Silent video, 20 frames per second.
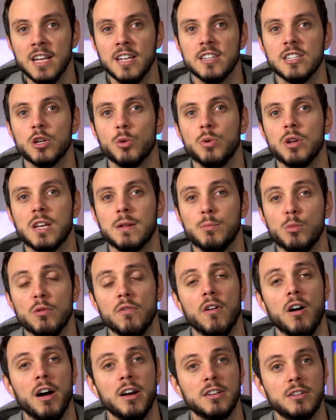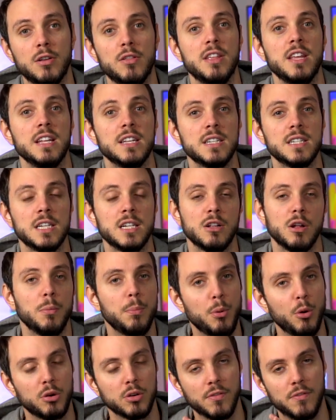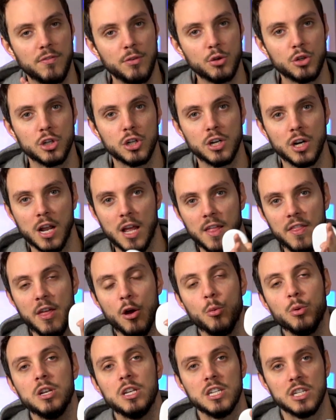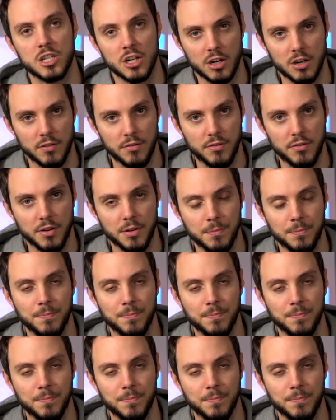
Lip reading: so we can move on to the single port future that we deserve.